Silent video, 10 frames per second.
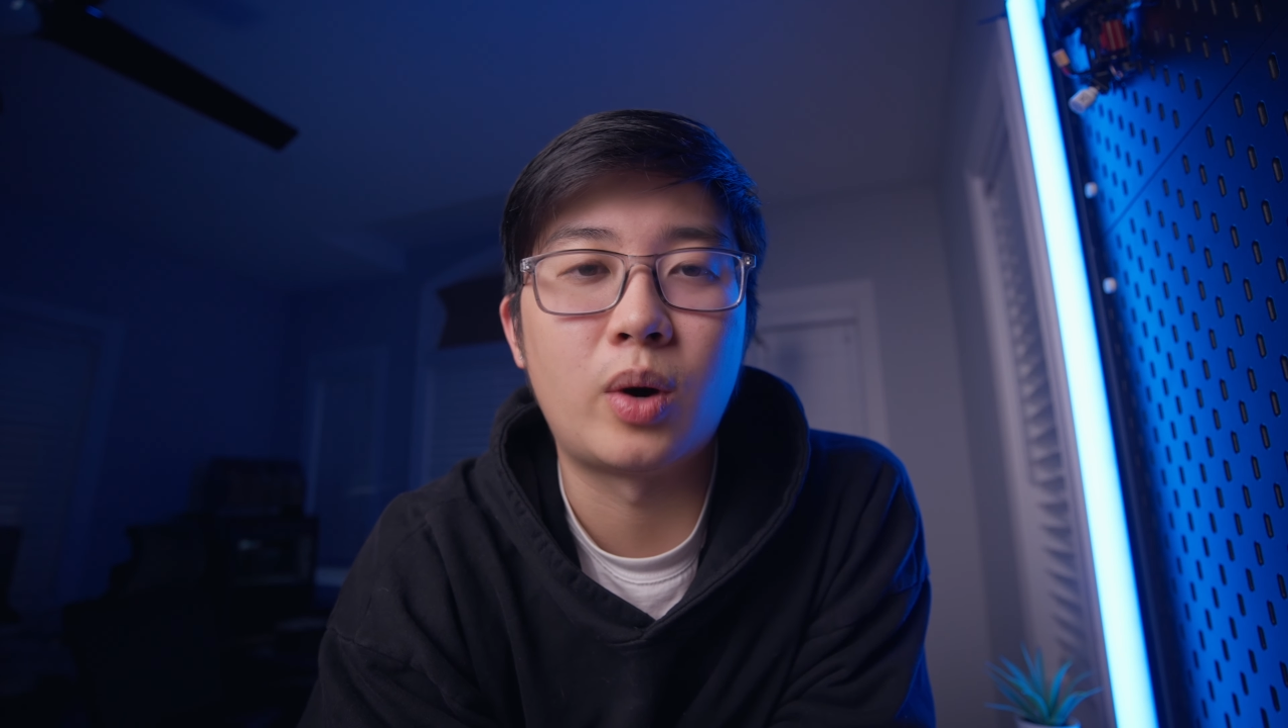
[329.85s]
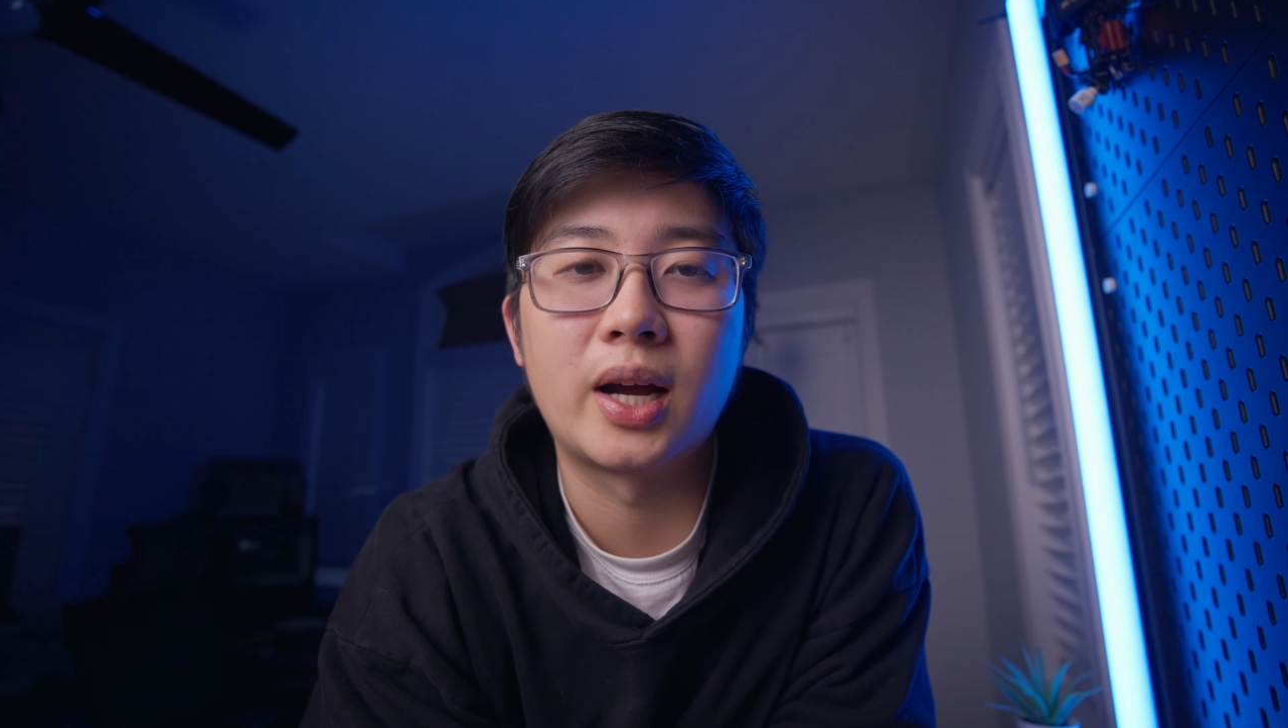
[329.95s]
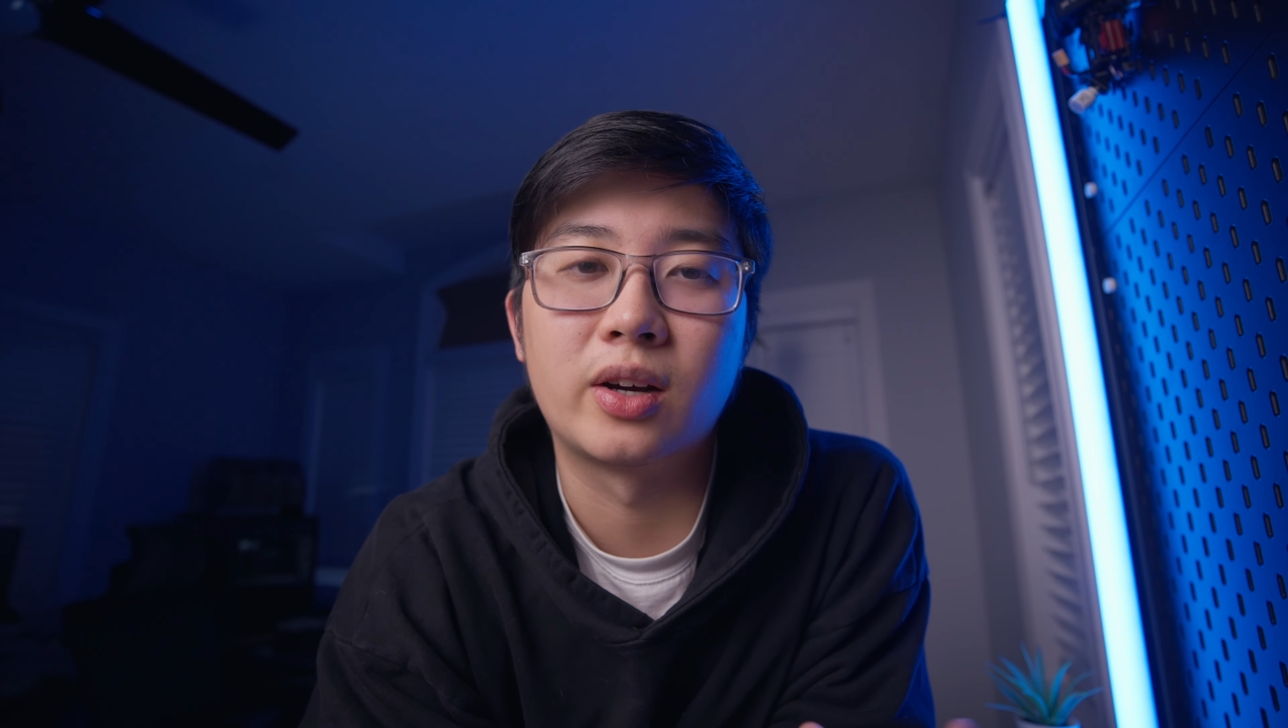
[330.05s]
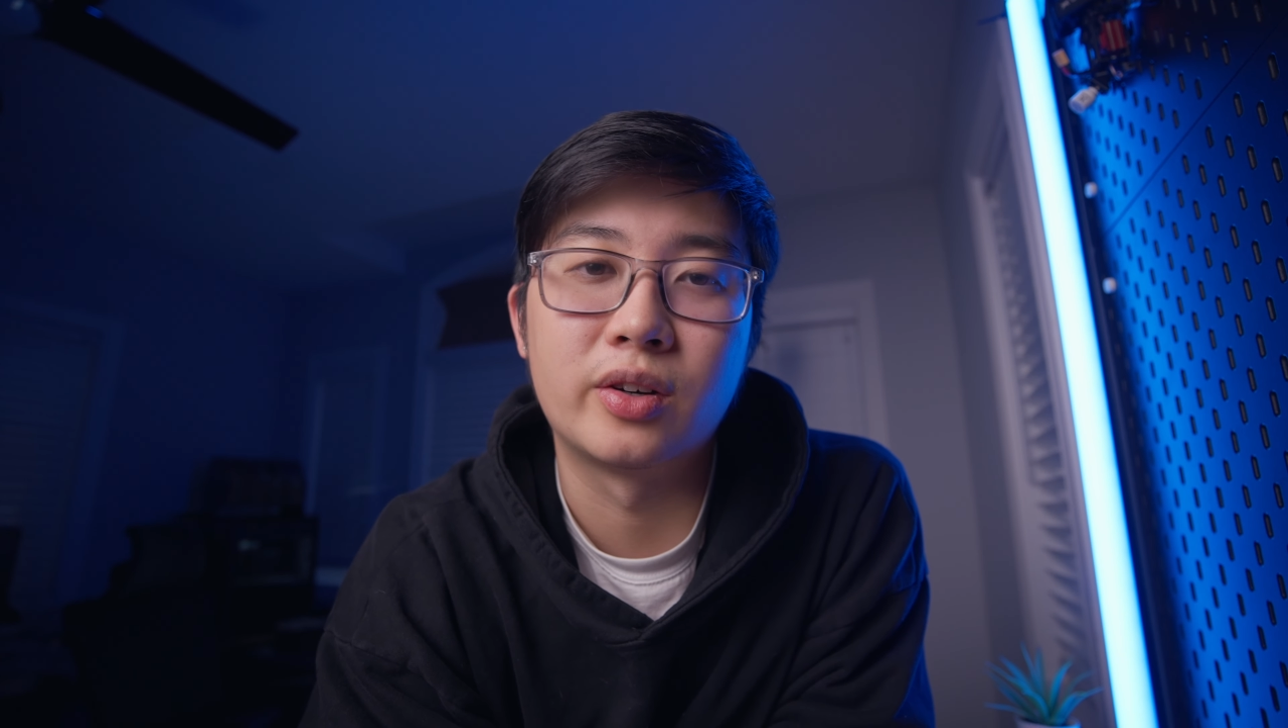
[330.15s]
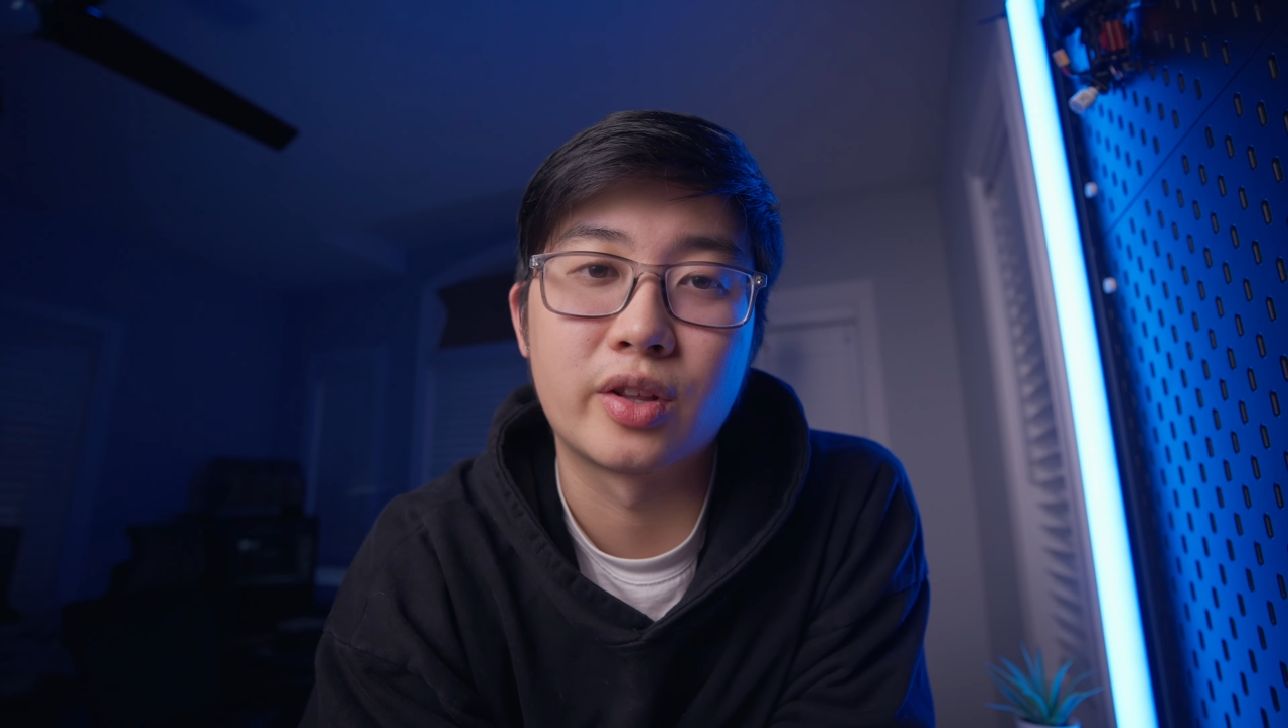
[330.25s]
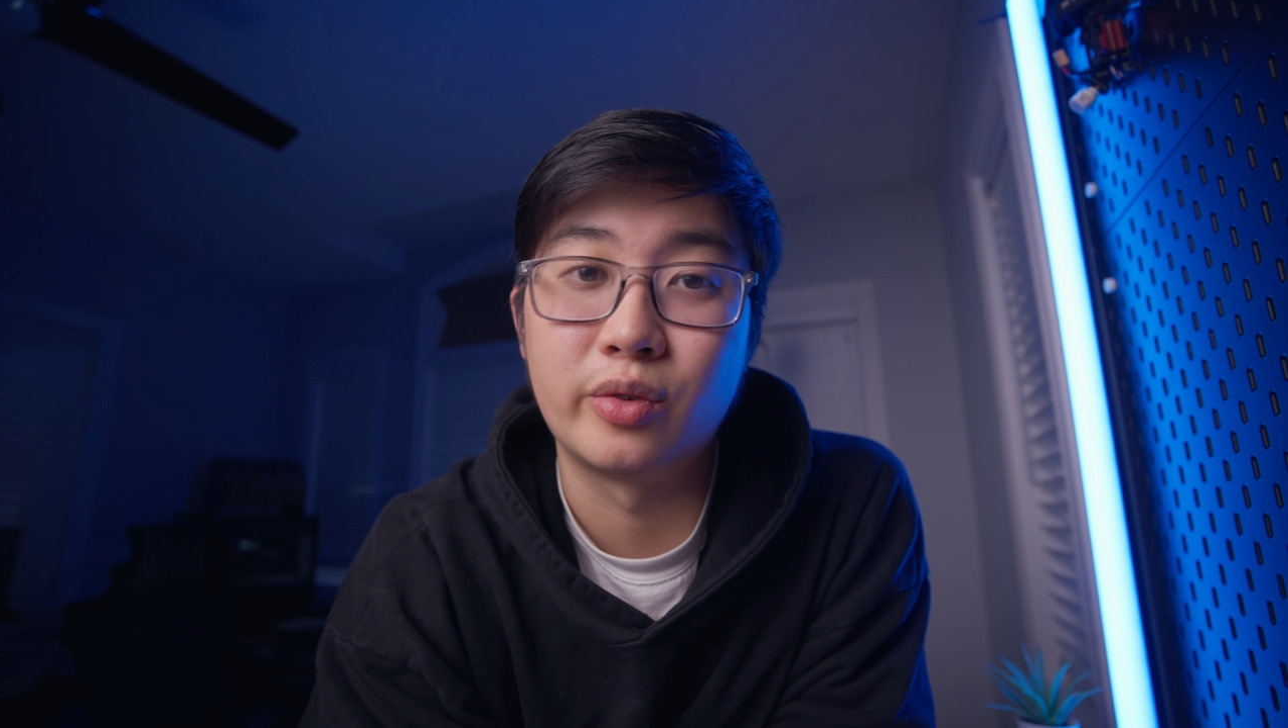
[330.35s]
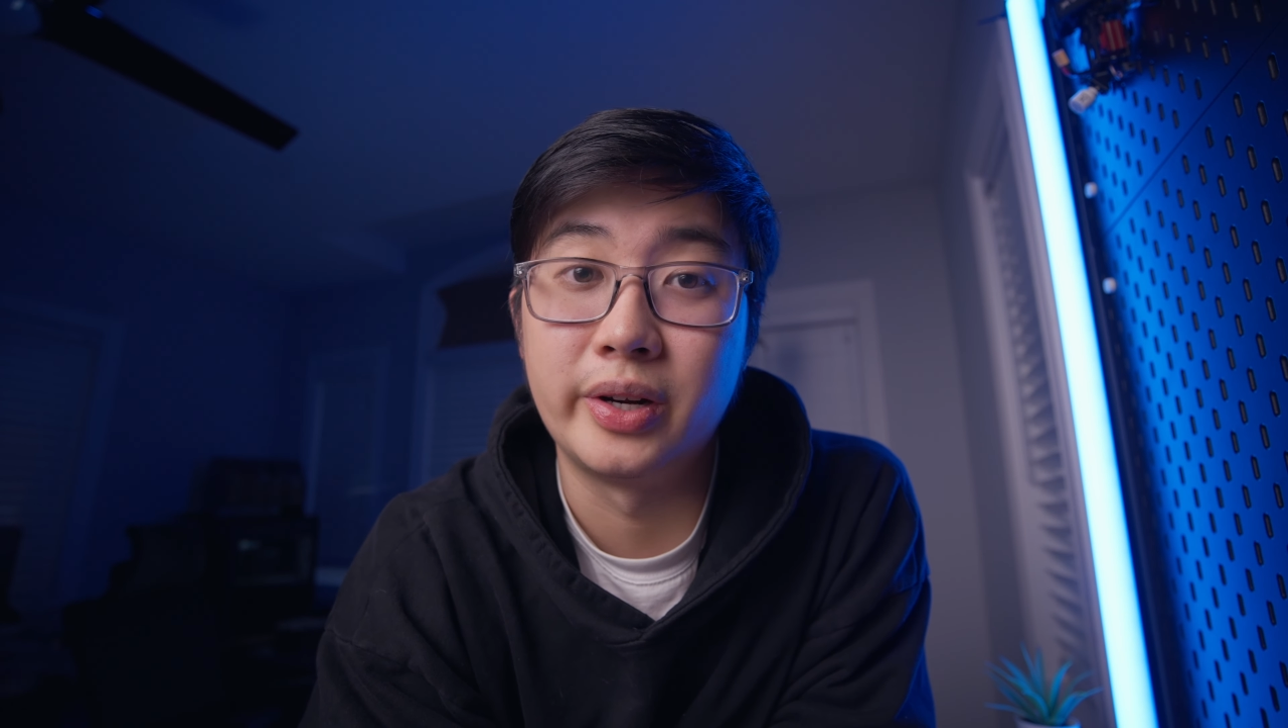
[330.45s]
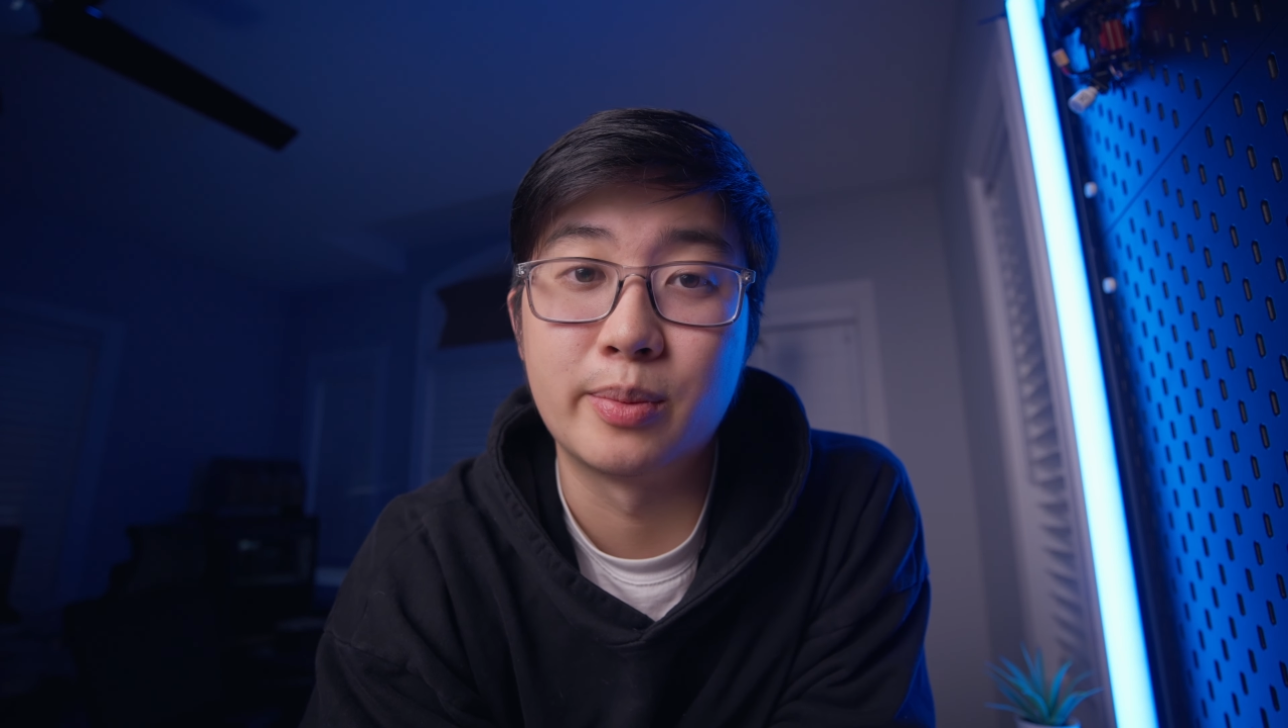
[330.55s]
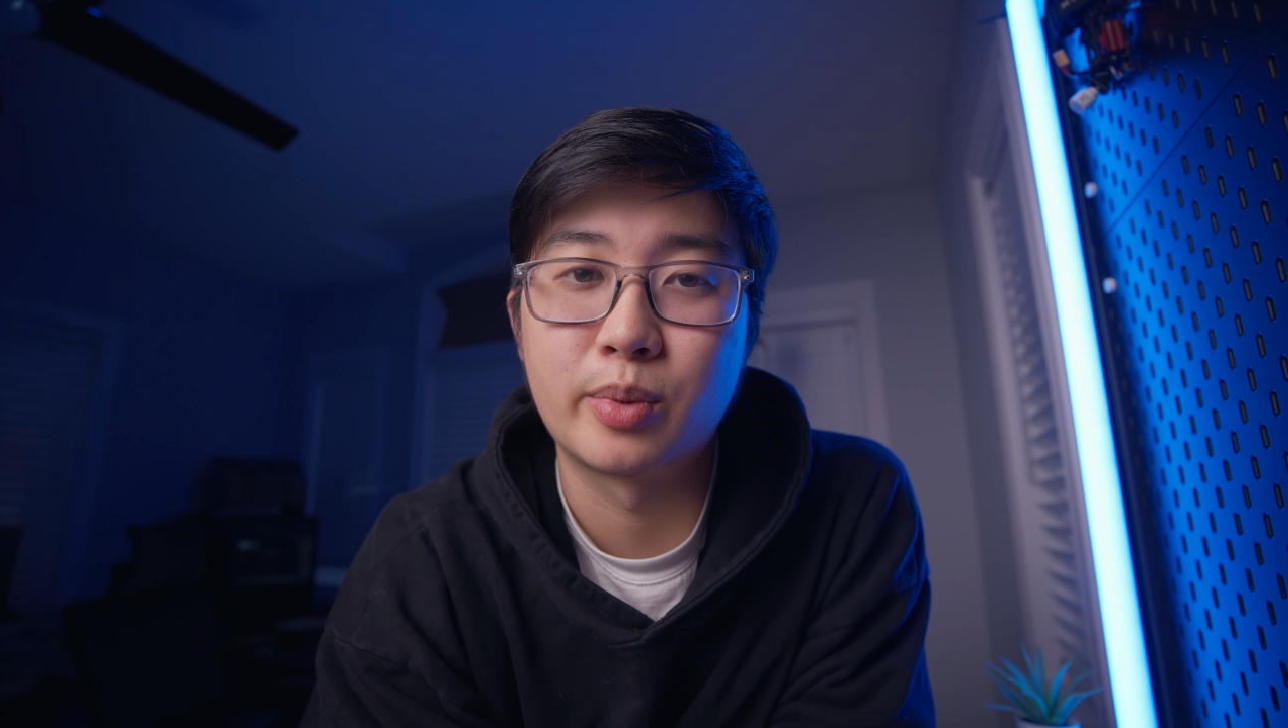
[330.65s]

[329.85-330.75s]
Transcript: why I got into 3D